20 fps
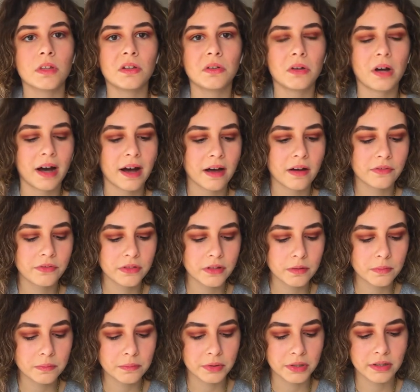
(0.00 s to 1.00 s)
you have
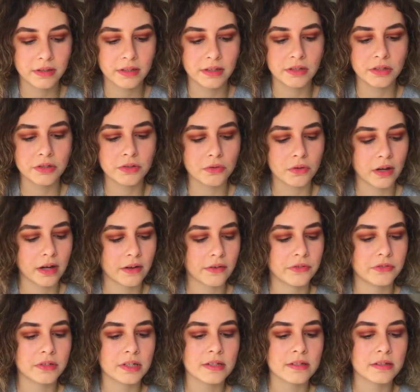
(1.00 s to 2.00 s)
them, but then you don't
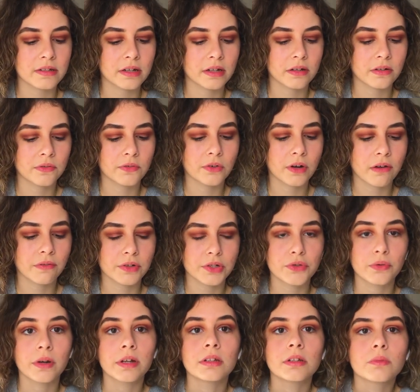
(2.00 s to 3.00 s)
have things like Forever
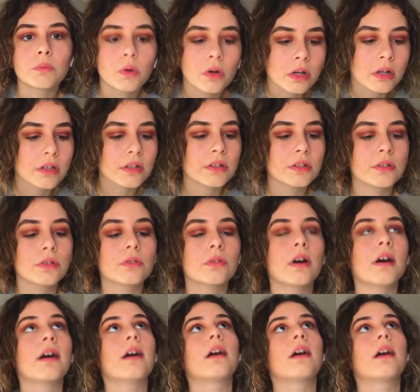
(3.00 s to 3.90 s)
21, you don't